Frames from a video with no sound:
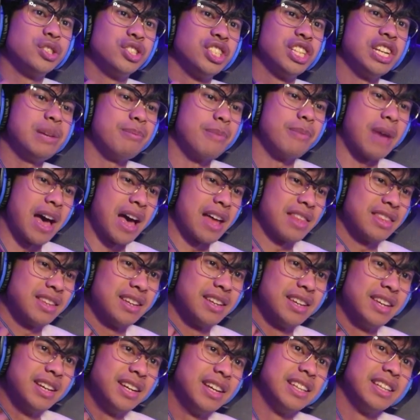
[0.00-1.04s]
cheap, man.
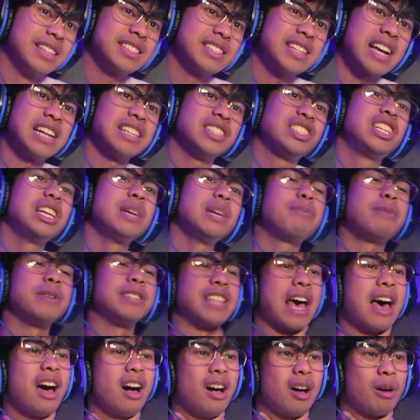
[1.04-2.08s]
This guy cheap as
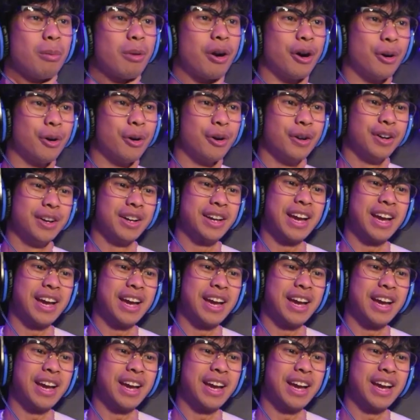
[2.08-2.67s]
hell, bro.